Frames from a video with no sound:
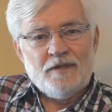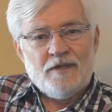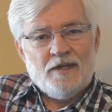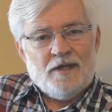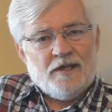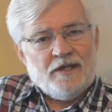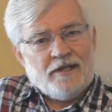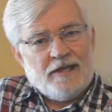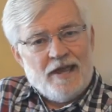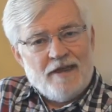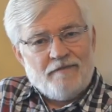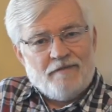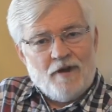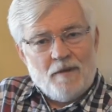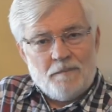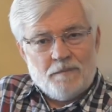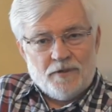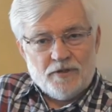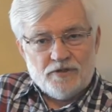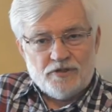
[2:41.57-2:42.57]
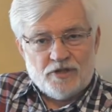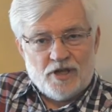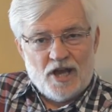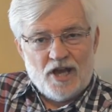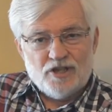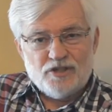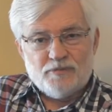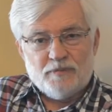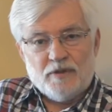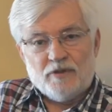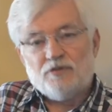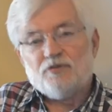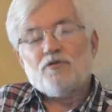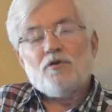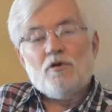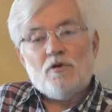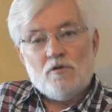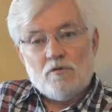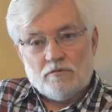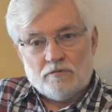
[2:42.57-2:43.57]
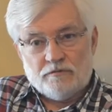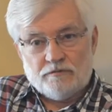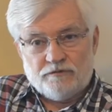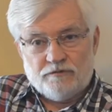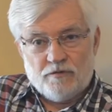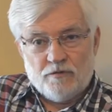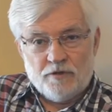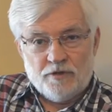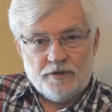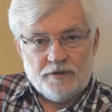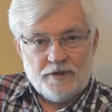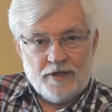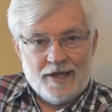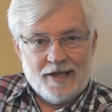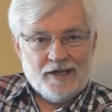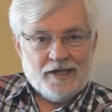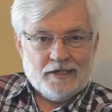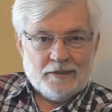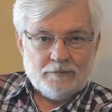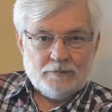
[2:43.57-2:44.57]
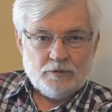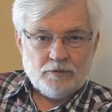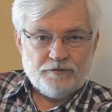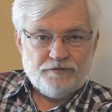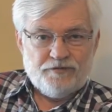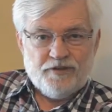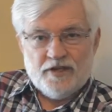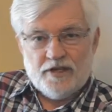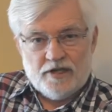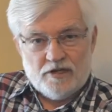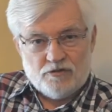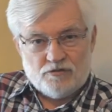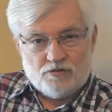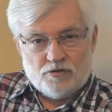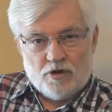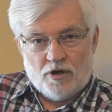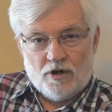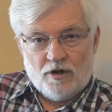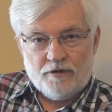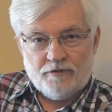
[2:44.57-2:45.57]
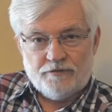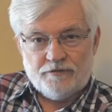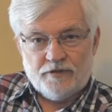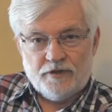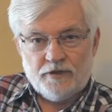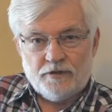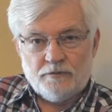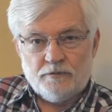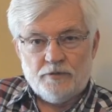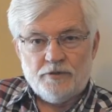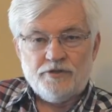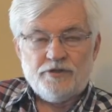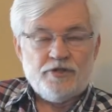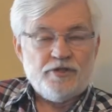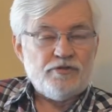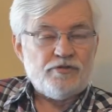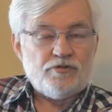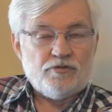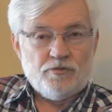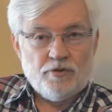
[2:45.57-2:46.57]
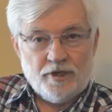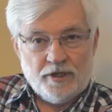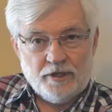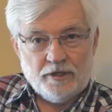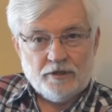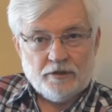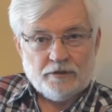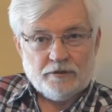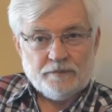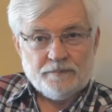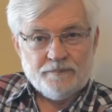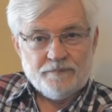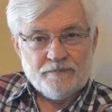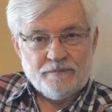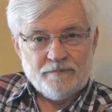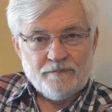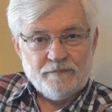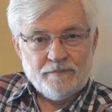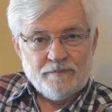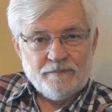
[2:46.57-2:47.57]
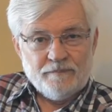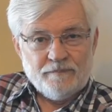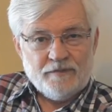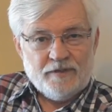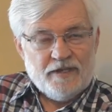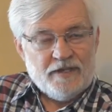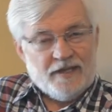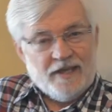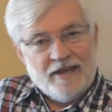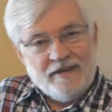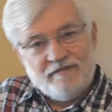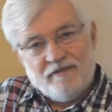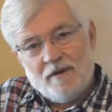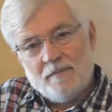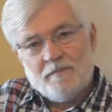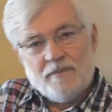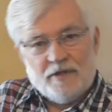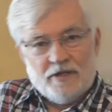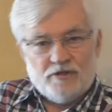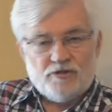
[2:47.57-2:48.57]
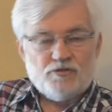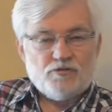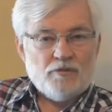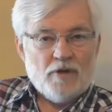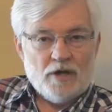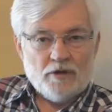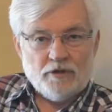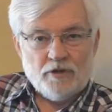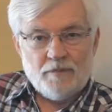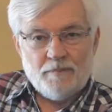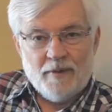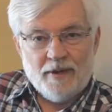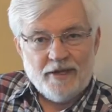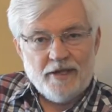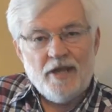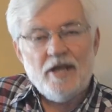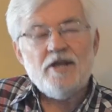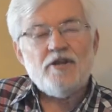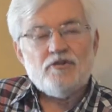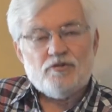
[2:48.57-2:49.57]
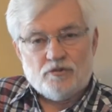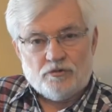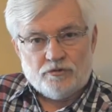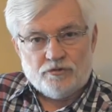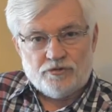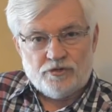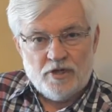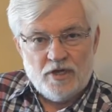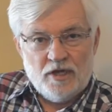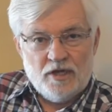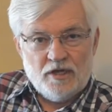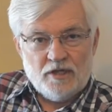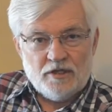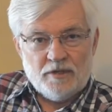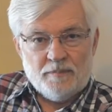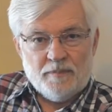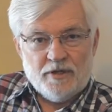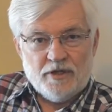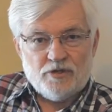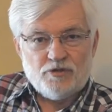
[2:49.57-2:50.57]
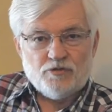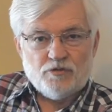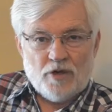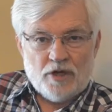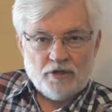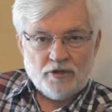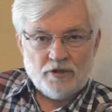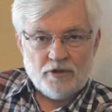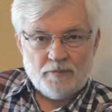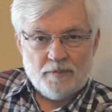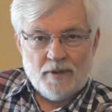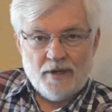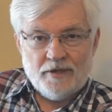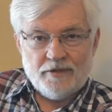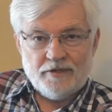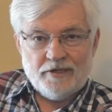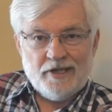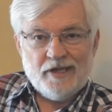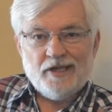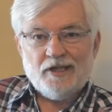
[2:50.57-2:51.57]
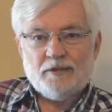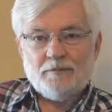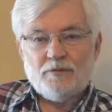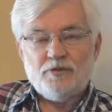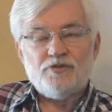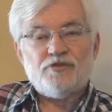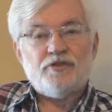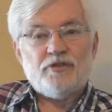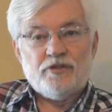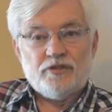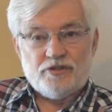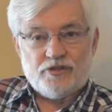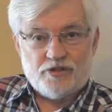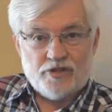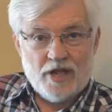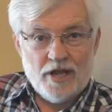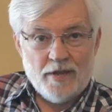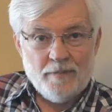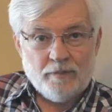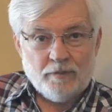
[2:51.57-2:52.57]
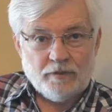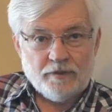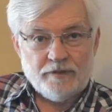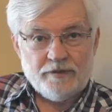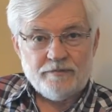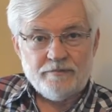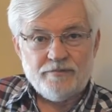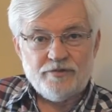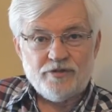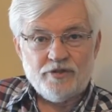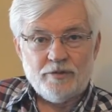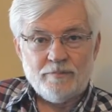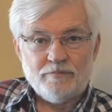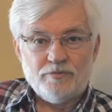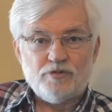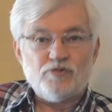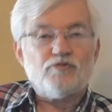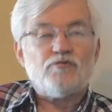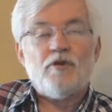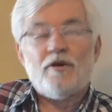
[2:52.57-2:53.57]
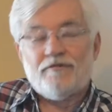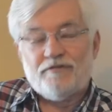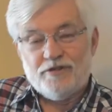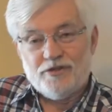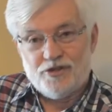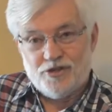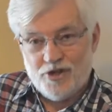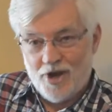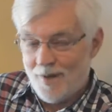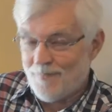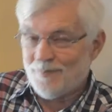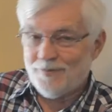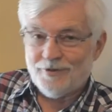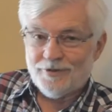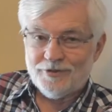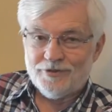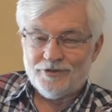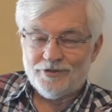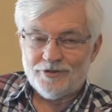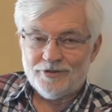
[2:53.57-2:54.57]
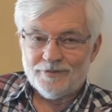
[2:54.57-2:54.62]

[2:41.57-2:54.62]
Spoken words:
He gave up his cosmic throne for an animal feeding trough that was his cradle. He gave up being surrounded by angels to being surrounded by the animals in the stable and some scruffy shepherds.